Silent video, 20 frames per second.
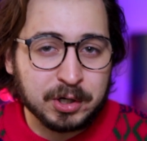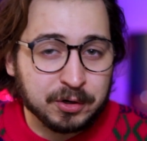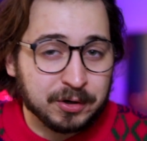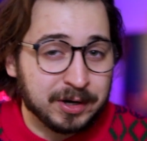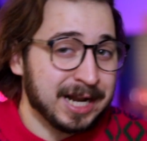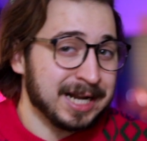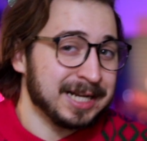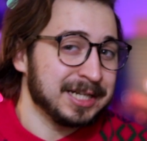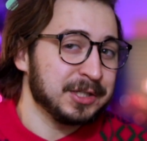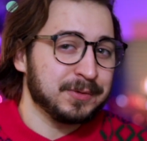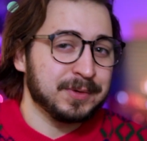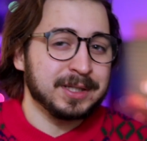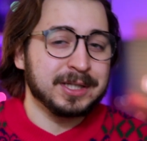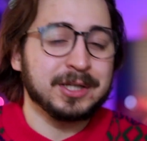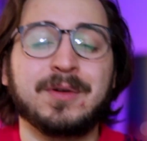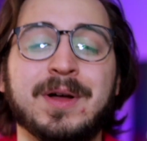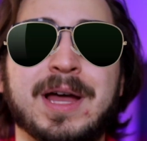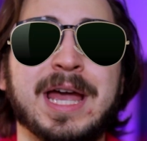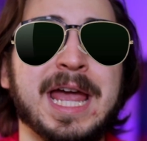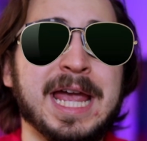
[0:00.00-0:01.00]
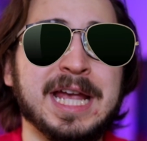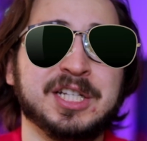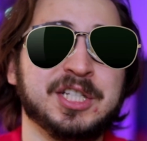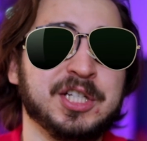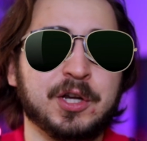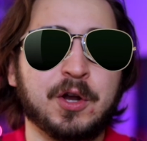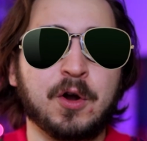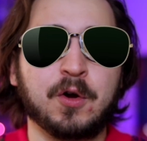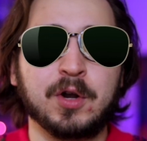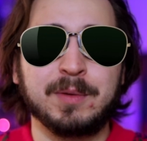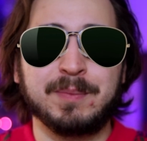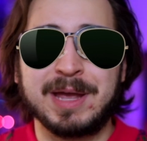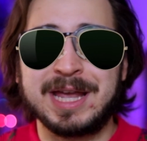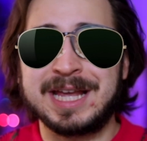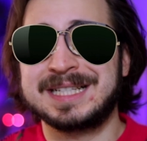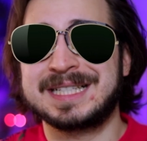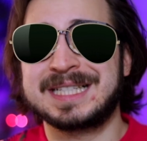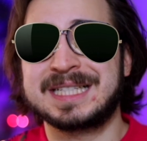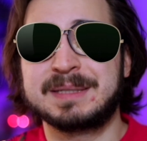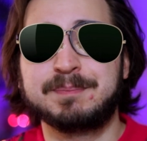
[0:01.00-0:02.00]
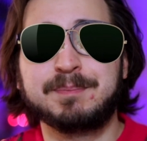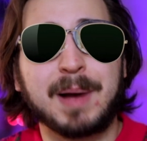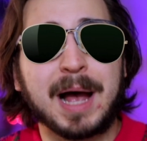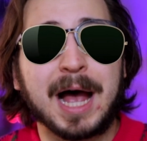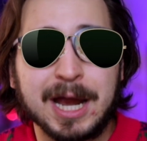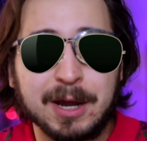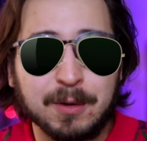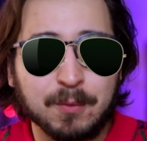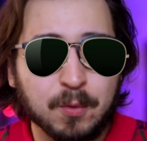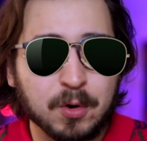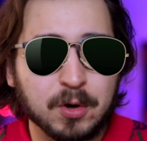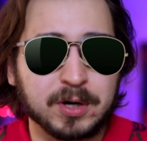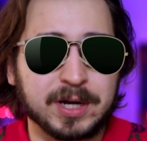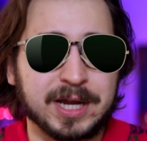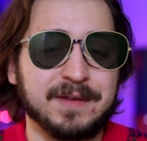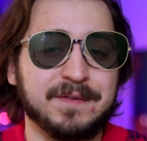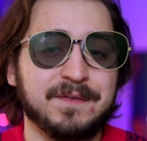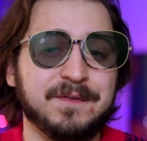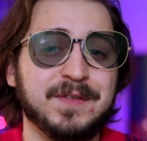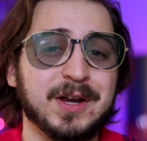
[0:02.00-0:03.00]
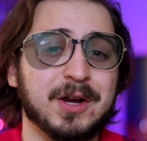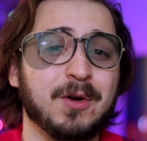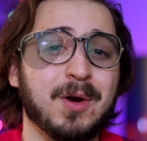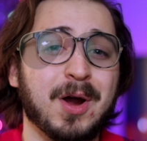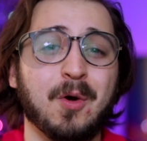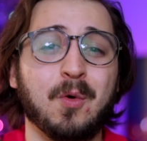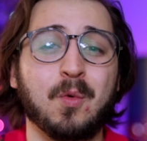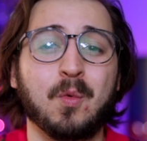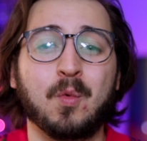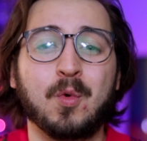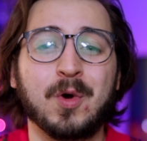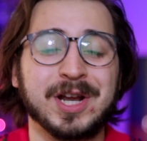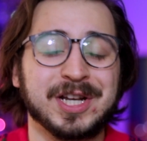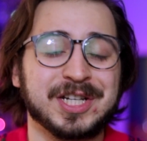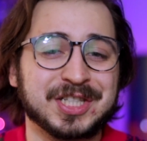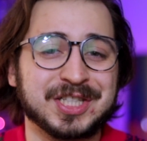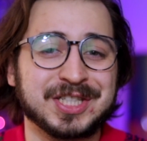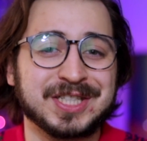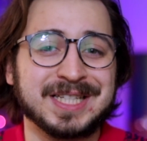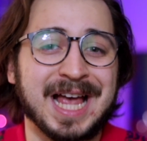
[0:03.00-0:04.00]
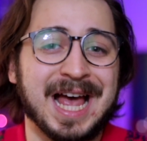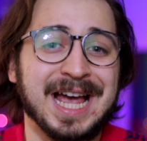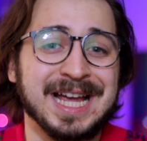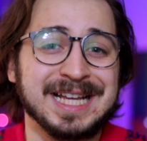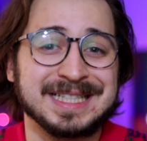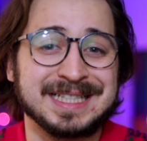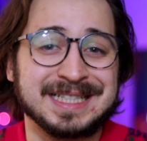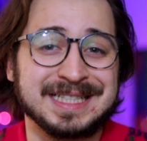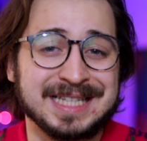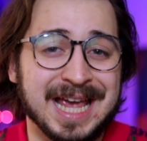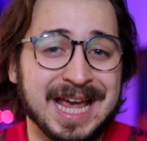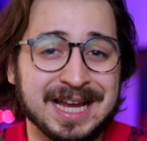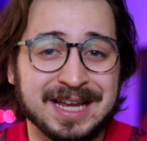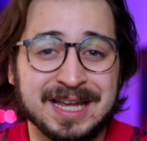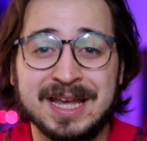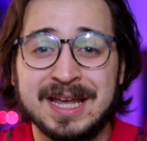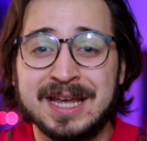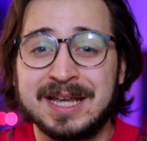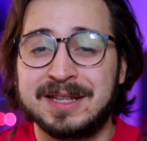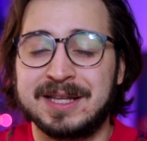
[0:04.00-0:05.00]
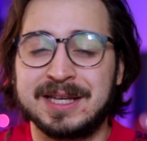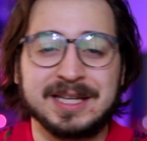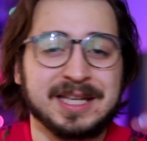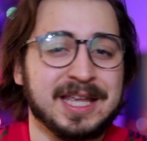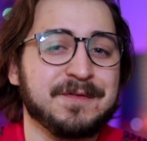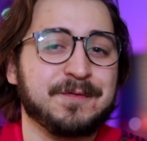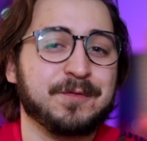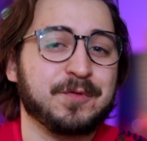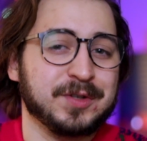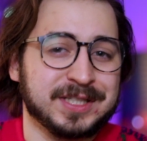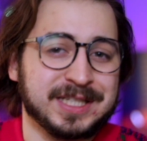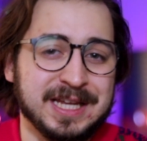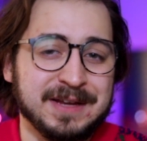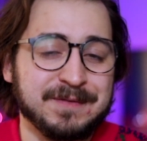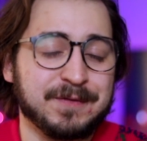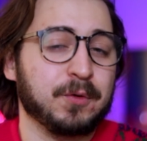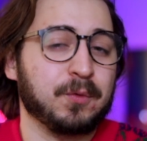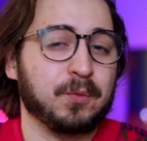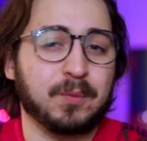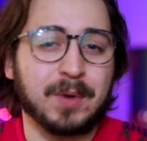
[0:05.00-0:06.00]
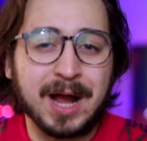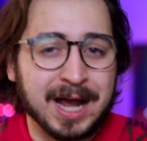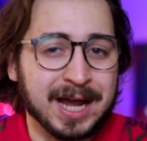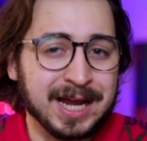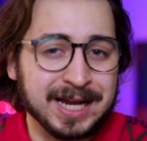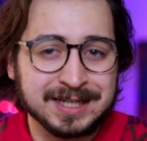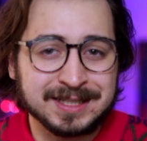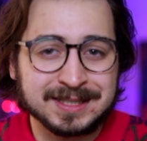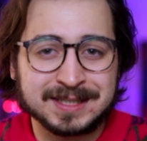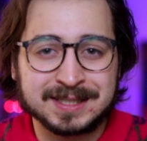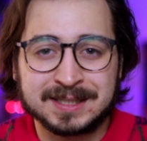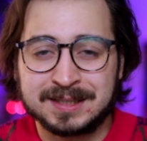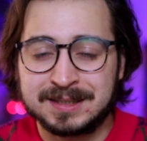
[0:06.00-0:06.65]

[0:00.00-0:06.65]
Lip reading: you're gonna have to do a little Agent Cody Banks spy work and figure out which size deck the gift receiver rides.